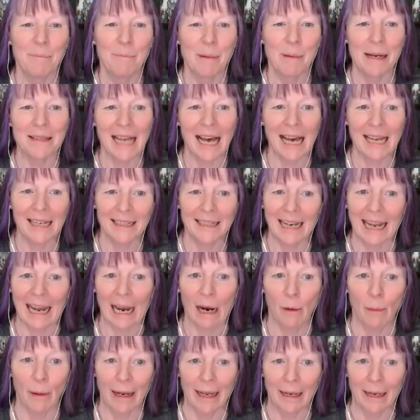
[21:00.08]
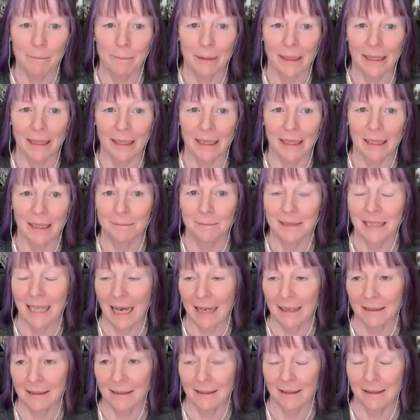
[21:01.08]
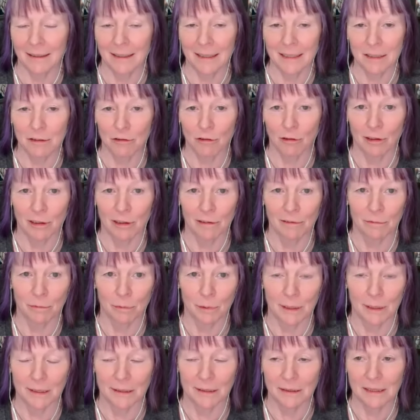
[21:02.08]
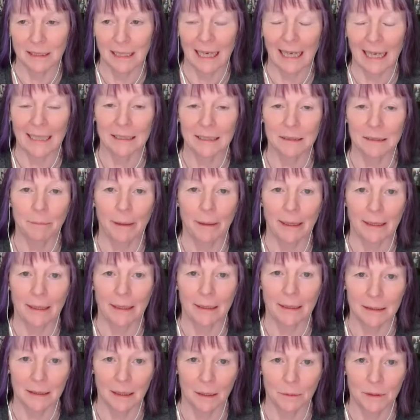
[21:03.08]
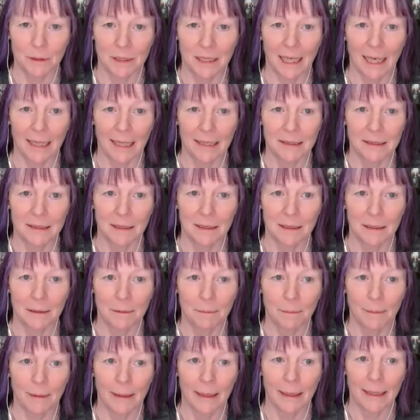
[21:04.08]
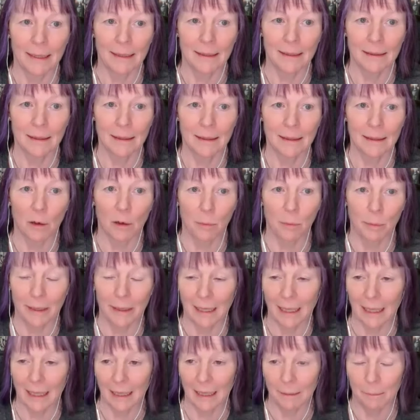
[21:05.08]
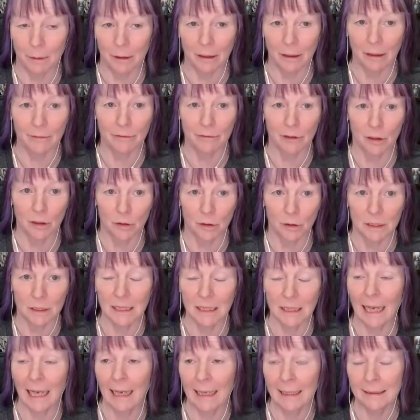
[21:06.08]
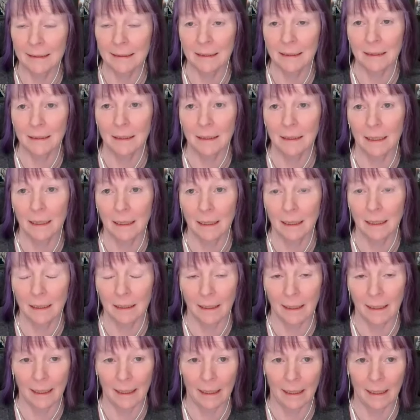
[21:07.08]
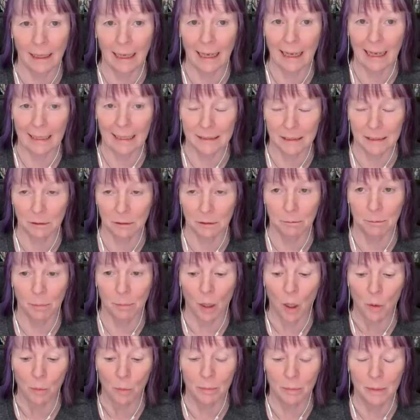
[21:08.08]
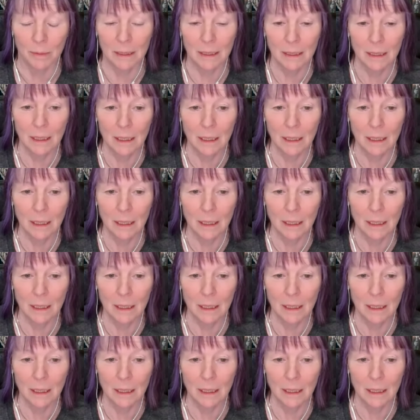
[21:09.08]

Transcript: but that now I am become death, the destroyer of worlds, has been associated with Oppenheimer, of course, and the atom bomb.